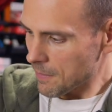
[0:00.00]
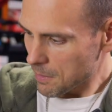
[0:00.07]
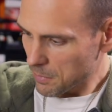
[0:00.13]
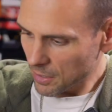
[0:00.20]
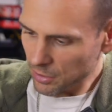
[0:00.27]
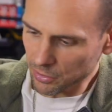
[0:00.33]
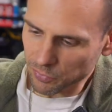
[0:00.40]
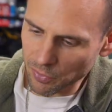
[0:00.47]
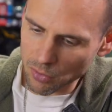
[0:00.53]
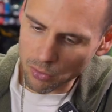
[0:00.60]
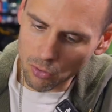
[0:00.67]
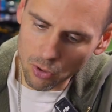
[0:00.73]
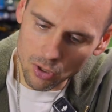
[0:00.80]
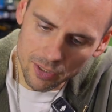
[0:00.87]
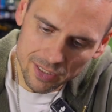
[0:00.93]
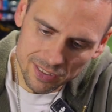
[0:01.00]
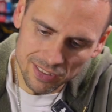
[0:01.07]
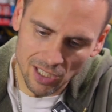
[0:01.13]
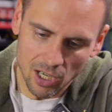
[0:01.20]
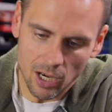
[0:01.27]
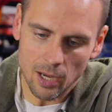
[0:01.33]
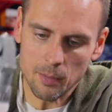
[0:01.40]
Because for the longest
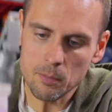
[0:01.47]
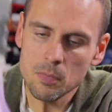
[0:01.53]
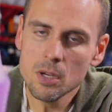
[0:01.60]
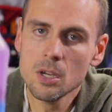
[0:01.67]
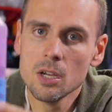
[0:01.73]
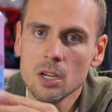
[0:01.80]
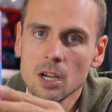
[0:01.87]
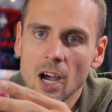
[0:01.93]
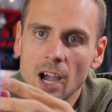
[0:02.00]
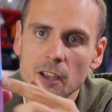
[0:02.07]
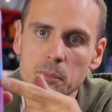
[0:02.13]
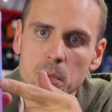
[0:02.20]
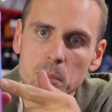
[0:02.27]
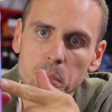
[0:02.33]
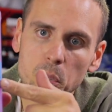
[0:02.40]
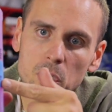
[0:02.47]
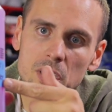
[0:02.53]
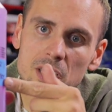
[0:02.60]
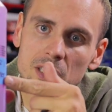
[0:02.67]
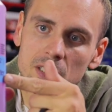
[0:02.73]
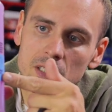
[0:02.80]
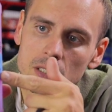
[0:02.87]
time, I've been
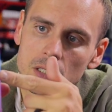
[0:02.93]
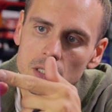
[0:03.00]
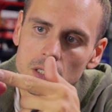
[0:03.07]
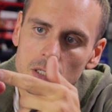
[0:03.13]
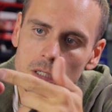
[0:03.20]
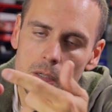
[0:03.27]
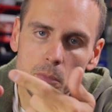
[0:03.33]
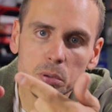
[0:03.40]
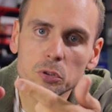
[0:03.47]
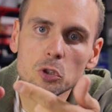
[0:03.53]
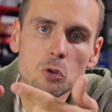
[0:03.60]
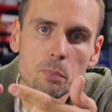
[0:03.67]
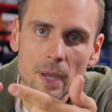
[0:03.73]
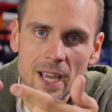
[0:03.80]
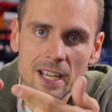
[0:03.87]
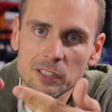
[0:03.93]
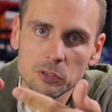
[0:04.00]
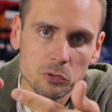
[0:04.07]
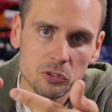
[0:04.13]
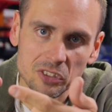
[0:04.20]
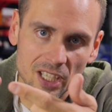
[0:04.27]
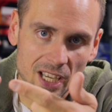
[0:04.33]
putting blue
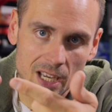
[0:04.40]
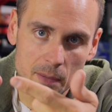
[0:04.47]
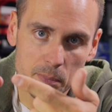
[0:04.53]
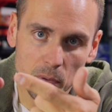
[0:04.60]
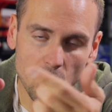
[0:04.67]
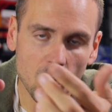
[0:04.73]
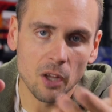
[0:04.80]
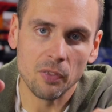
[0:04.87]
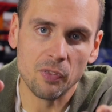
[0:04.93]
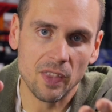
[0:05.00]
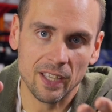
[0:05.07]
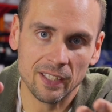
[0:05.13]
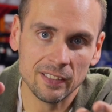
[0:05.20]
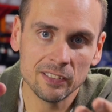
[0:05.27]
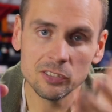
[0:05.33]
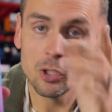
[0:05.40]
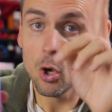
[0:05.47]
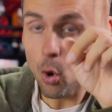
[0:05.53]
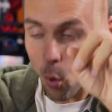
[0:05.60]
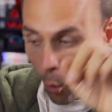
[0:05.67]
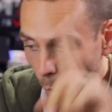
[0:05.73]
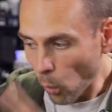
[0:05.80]
painter's tape on things,
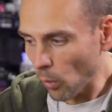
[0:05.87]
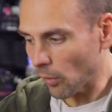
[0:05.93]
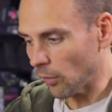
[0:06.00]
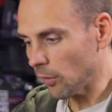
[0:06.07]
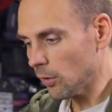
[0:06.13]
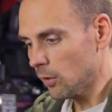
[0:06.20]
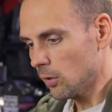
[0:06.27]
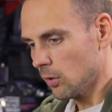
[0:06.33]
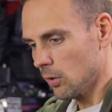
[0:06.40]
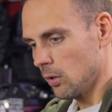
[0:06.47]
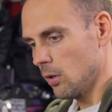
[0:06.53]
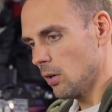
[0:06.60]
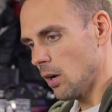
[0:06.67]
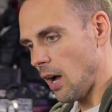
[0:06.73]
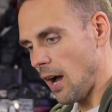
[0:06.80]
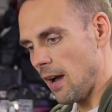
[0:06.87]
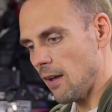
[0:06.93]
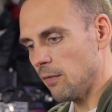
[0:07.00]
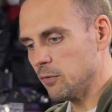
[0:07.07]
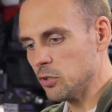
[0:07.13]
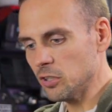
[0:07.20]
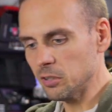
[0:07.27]
or
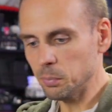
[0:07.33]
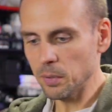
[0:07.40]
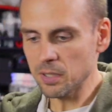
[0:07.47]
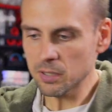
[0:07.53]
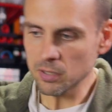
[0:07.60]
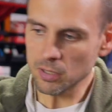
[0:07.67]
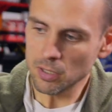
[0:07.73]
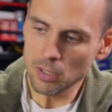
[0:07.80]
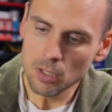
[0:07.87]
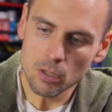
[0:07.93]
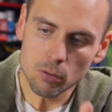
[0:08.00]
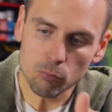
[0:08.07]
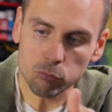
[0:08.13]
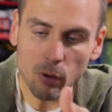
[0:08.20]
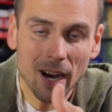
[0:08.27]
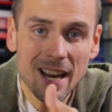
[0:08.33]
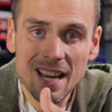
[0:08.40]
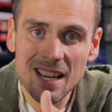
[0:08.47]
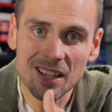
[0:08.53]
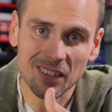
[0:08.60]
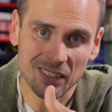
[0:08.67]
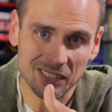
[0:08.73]
I've just been
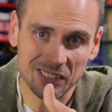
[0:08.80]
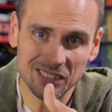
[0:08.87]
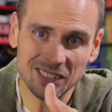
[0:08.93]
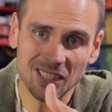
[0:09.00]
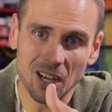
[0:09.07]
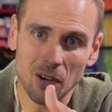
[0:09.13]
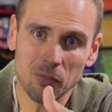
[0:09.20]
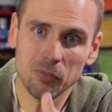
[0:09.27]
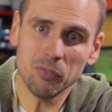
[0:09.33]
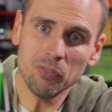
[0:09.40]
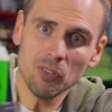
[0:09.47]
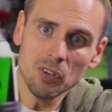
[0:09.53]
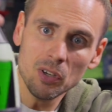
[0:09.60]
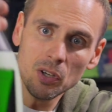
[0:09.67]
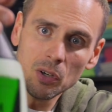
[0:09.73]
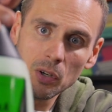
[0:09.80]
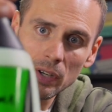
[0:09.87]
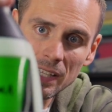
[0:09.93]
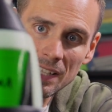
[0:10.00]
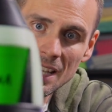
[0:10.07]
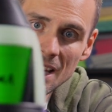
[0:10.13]
writing on stuff in